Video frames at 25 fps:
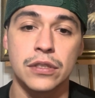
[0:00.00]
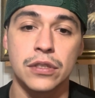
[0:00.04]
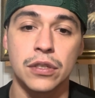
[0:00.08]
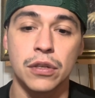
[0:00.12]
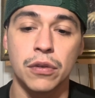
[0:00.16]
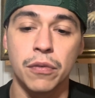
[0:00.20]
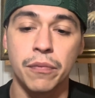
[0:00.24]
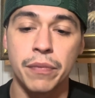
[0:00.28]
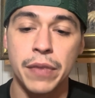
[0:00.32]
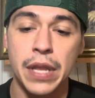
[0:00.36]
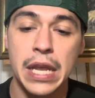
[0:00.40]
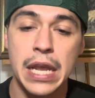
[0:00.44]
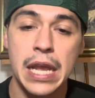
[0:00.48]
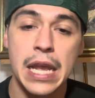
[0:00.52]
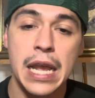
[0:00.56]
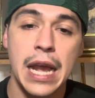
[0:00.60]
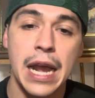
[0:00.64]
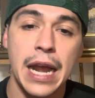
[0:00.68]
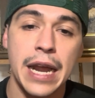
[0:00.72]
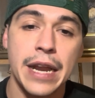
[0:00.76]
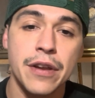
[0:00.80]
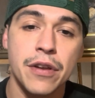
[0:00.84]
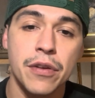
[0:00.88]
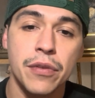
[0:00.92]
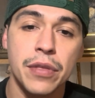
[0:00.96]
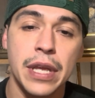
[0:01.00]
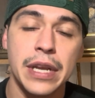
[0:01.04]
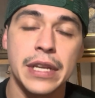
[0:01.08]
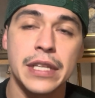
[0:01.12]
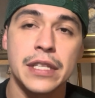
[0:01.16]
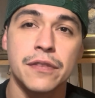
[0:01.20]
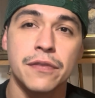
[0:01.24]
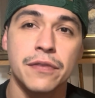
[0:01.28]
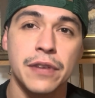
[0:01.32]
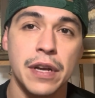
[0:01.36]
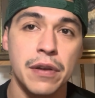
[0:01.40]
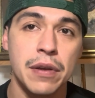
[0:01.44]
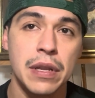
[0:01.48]
So I know that
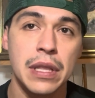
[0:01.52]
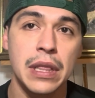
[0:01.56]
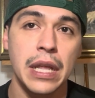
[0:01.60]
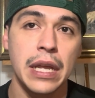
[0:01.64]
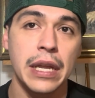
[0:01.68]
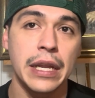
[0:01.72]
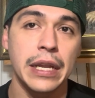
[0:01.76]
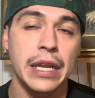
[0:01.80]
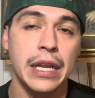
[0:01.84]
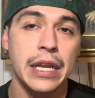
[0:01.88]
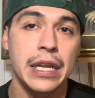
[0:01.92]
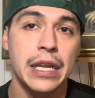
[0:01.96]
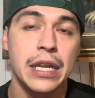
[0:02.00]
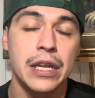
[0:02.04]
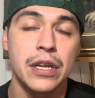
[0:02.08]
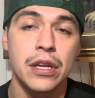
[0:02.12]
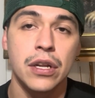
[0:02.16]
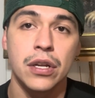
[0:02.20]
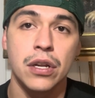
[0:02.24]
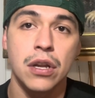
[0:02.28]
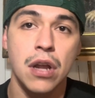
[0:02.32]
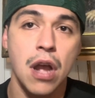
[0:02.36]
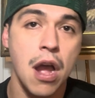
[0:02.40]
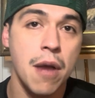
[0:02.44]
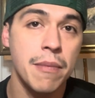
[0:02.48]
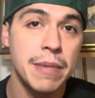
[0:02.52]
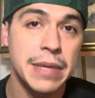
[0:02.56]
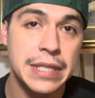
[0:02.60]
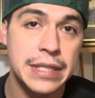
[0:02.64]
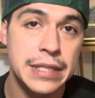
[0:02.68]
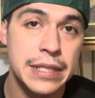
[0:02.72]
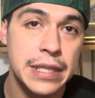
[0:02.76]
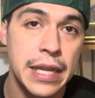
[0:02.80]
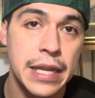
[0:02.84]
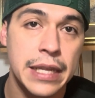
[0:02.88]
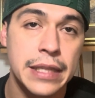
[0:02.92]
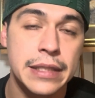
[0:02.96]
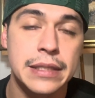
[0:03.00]
it's very like common
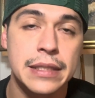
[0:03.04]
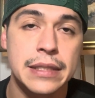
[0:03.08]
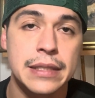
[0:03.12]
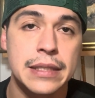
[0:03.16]
sense.